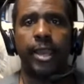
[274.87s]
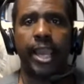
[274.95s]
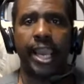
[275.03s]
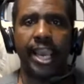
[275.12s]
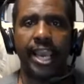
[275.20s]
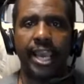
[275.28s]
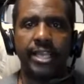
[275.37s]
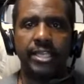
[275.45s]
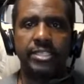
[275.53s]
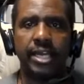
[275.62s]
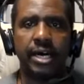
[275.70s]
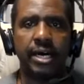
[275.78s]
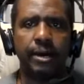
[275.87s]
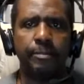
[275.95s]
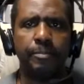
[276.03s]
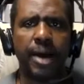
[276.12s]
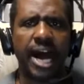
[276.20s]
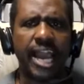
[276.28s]
And
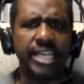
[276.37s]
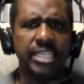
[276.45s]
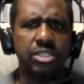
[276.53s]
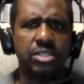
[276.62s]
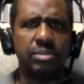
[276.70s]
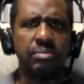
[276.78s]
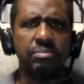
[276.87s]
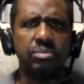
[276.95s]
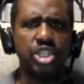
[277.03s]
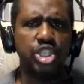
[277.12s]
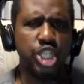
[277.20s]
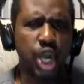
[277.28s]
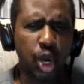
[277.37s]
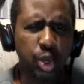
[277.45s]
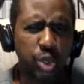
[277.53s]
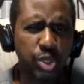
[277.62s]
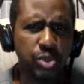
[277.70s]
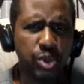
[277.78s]
I know
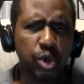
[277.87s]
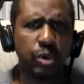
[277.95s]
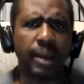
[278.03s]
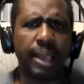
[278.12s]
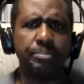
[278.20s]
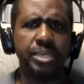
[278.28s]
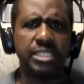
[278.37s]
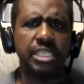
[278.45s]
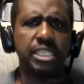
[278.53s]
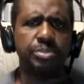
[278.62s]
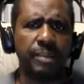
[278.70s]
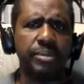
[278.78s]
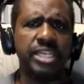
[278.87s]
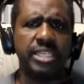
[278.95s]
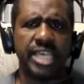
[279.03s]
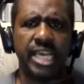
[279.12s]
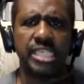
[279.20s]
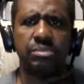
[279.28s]
Google My Business, but I'm going
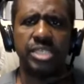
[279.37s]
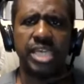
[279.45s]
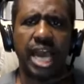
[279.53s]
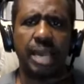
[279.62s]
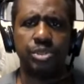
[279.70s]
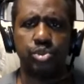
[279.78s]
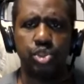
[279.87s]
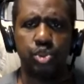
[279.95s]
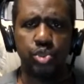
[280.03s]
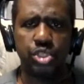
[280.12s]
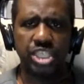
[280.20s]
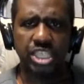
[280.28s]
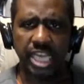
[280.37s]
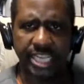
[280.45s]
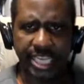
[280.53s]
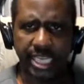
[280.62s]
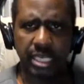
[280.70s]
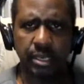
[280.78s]
to take some time to
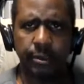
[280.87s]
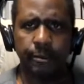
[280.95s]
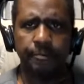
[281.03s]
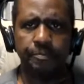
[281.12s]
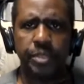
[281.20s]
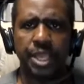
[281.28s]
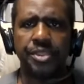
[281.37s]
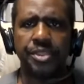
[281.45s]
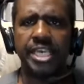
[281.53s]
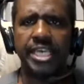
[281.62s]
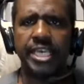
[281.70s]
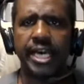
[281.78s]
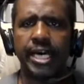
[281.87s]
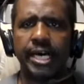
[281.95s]
study the